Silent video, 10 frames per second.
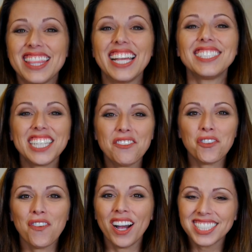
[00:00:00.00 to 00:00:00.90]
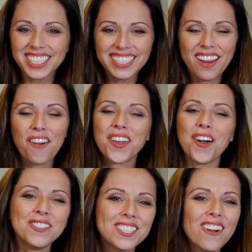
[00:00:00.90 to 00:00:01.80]
Thanks again for watching. Now
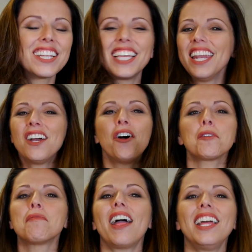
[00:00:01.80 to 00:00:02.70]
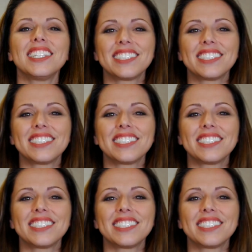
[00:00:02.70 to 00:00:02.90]
go start getting all your planning